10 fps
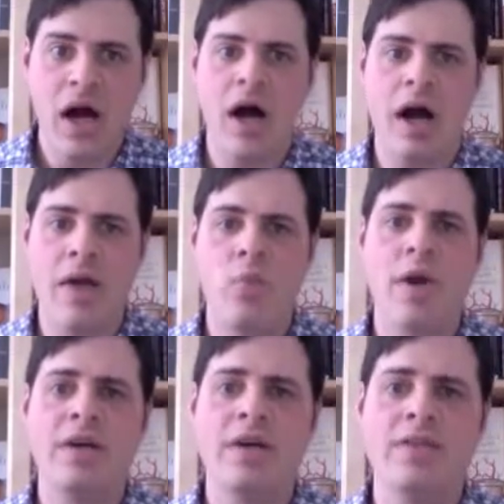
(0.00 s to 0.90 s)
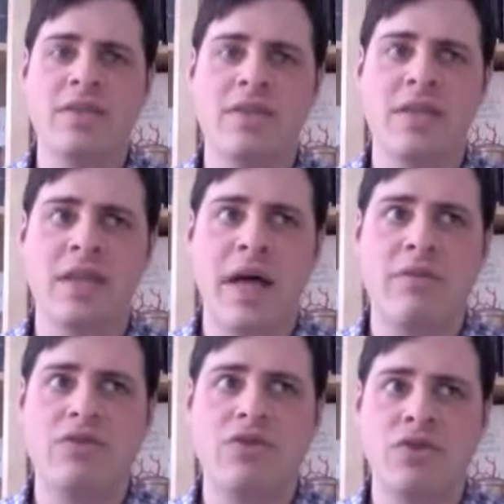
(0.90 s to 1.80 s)
And what it does is it
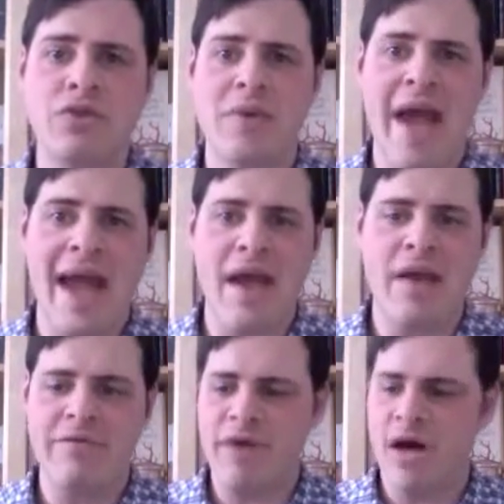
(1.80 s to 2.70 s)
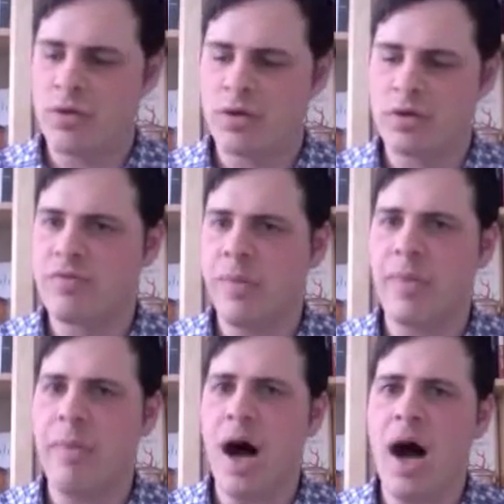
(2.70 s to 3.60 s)
allows you to add followers from the
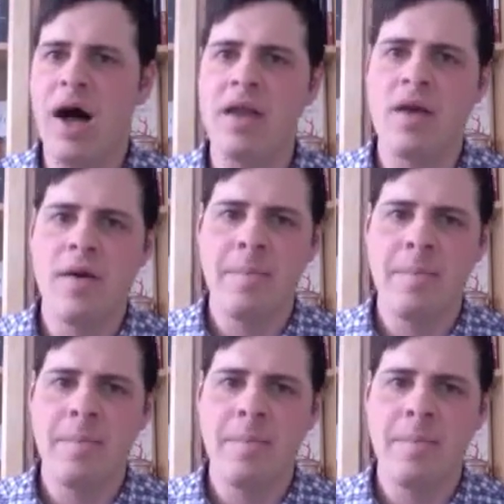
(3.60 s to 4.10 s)
pot